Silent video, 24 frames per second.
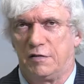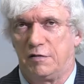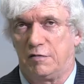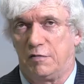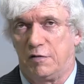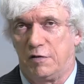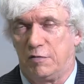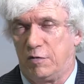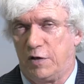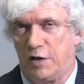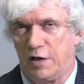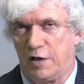
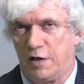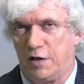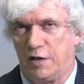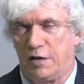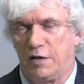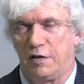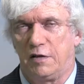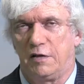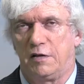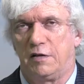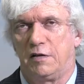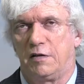The
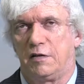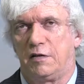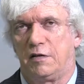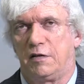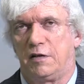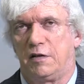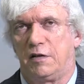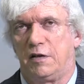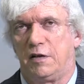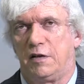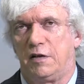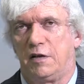way
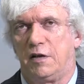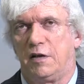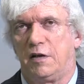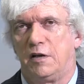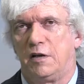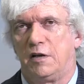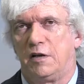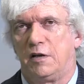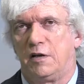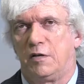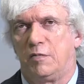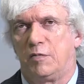the
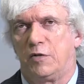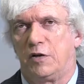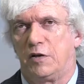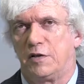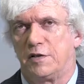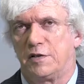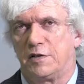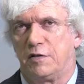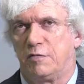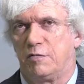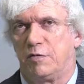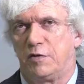
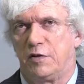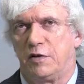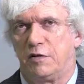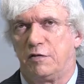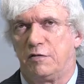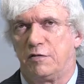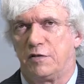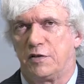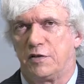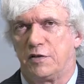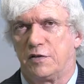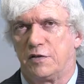policy
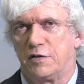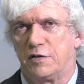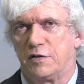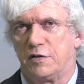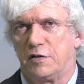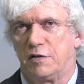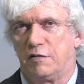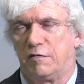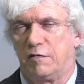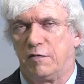approach